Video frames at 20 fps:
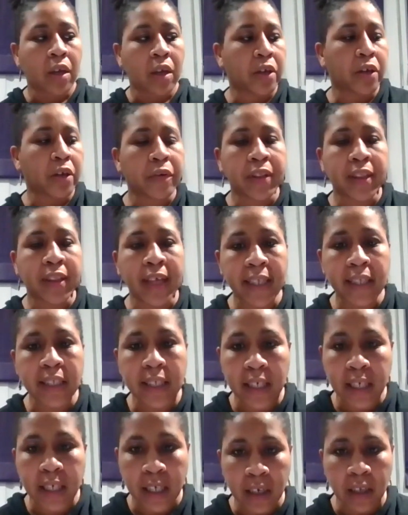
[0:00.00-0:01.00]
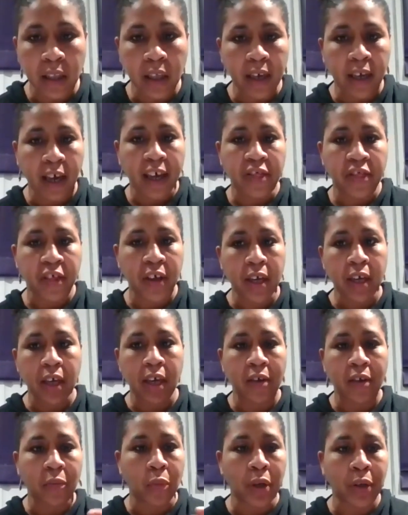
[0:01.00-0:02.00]
you know and that's key like i think
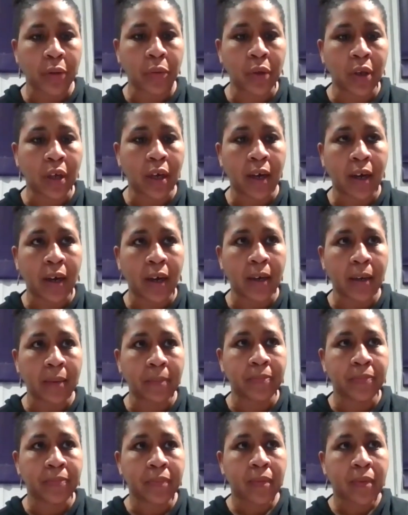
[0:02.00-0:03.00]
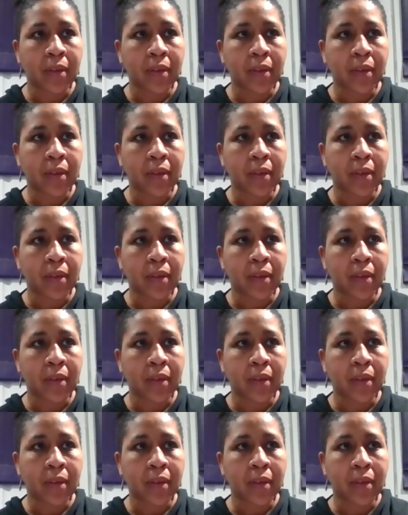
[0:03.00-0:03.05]
it when um